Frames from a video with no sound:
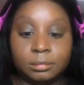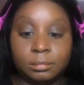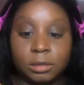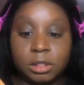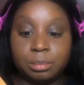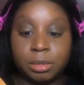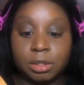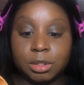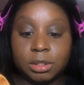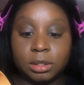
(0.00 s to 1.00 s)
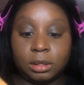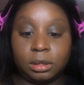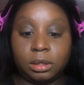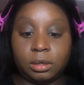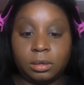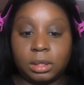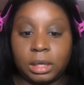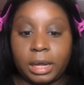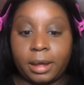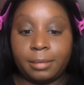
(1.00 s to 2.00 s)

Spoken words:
to put just a little in the cap.